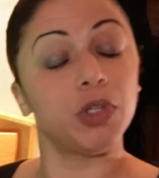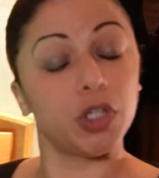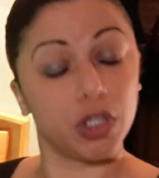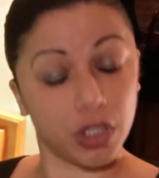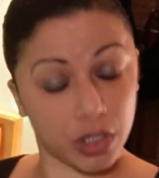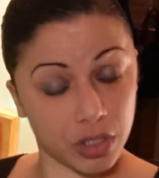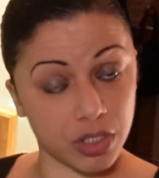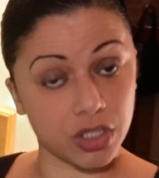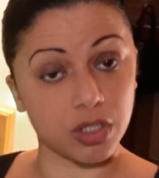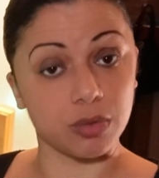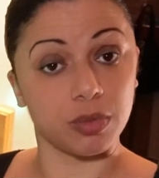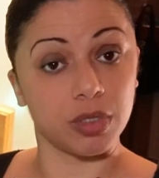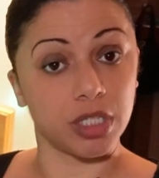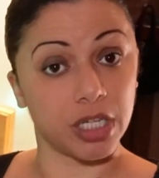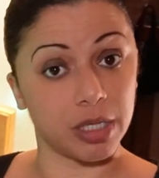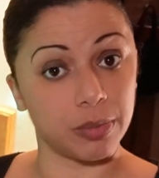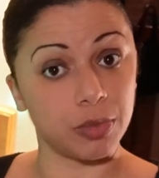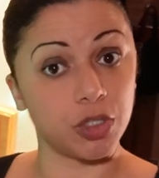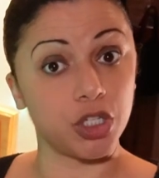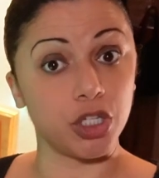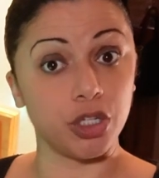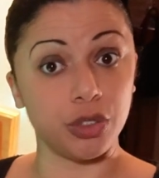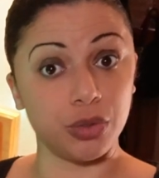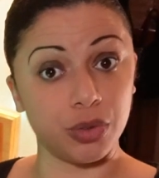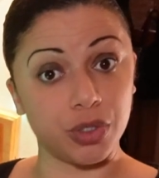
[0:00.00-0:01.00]
you can
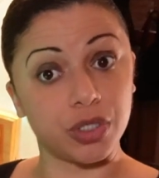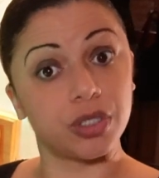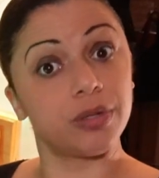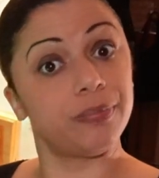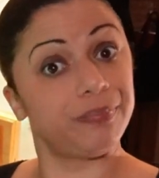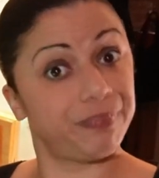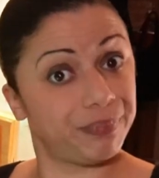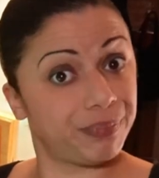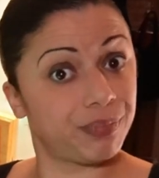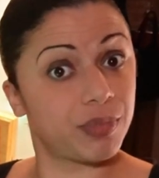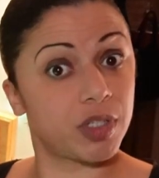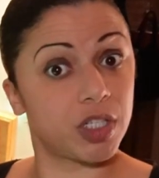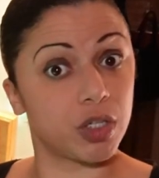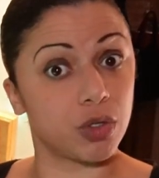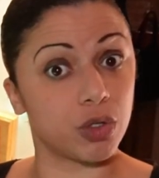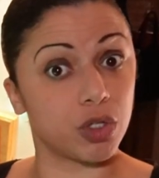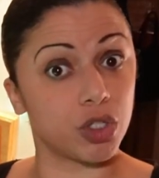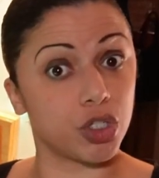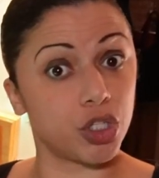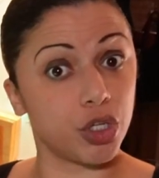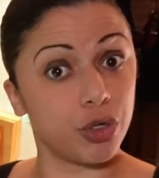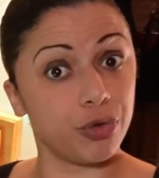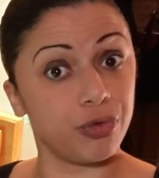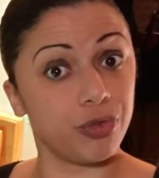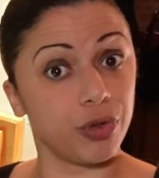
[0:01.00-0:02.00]
sometimes use
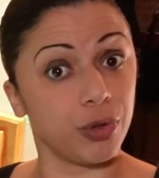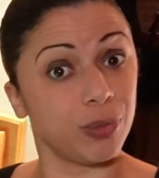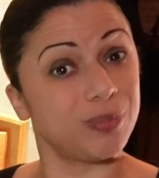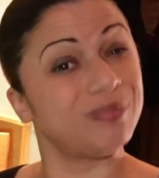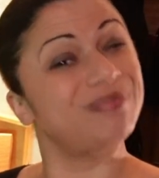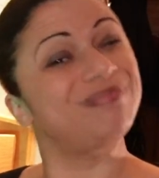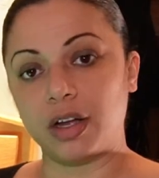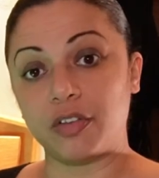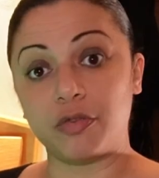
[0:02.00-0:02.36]
silken tofu.